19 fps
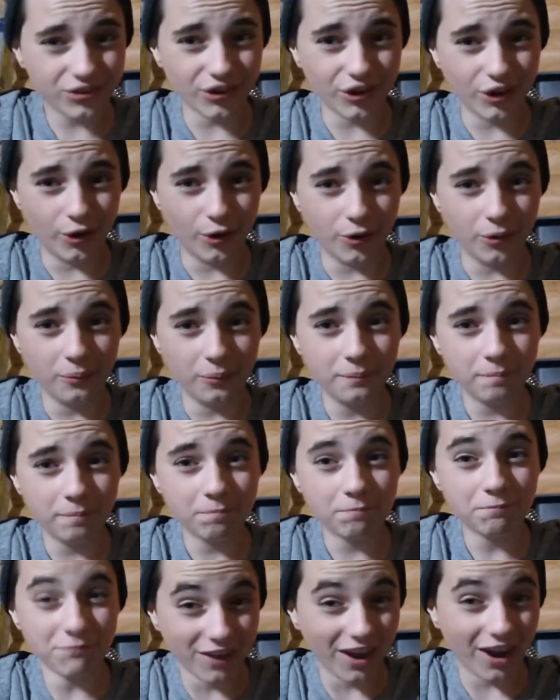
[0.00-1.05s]

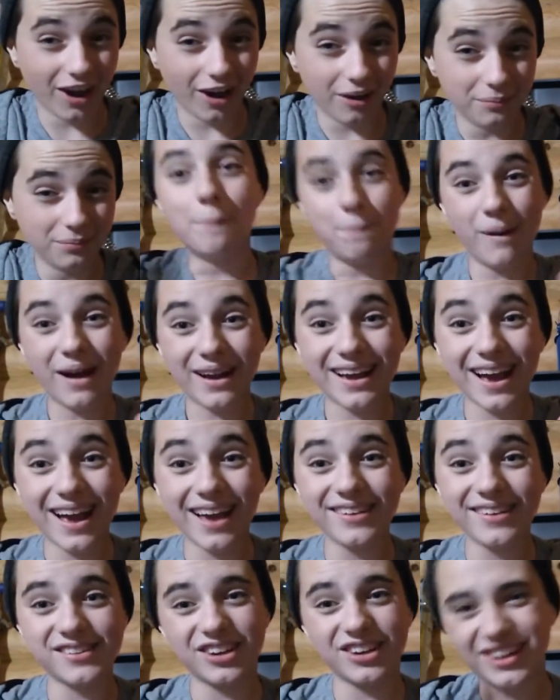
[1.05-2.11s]
so yeah. But
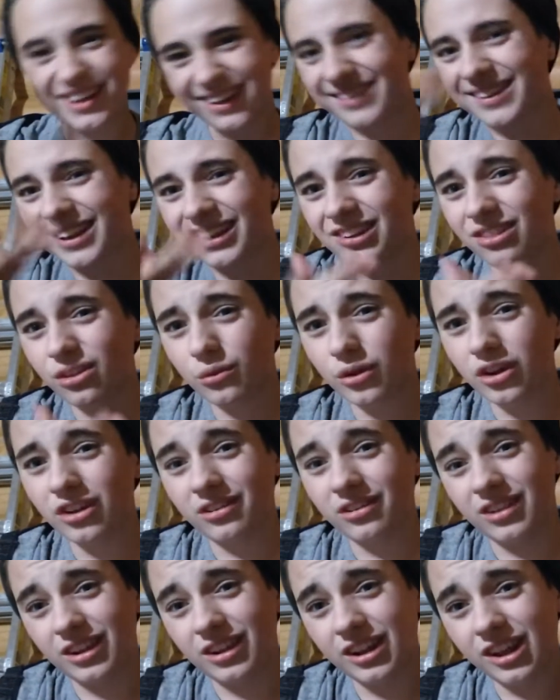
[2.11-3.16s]
guys, let's get to the
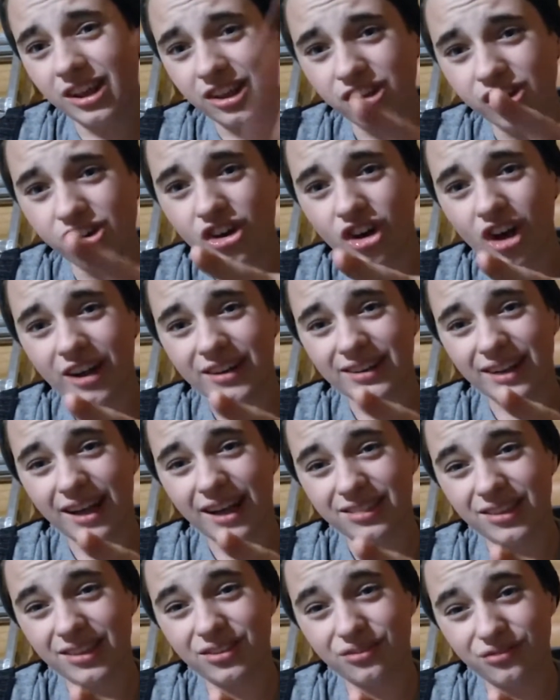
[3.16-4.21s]
reason you clicked
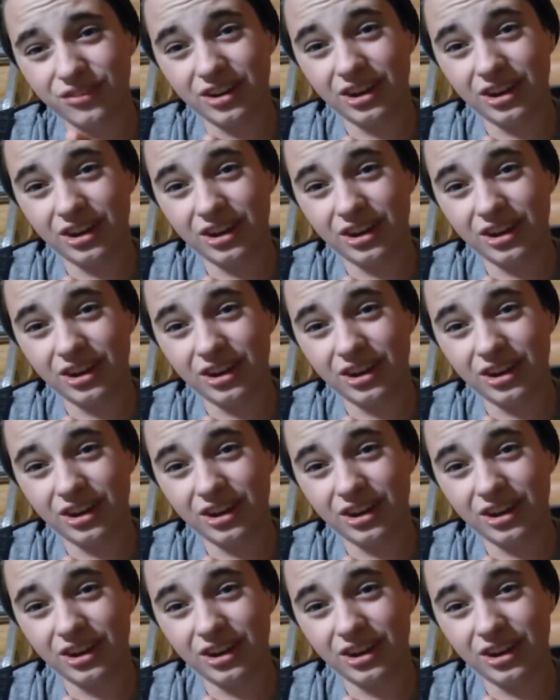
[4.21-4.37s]
on this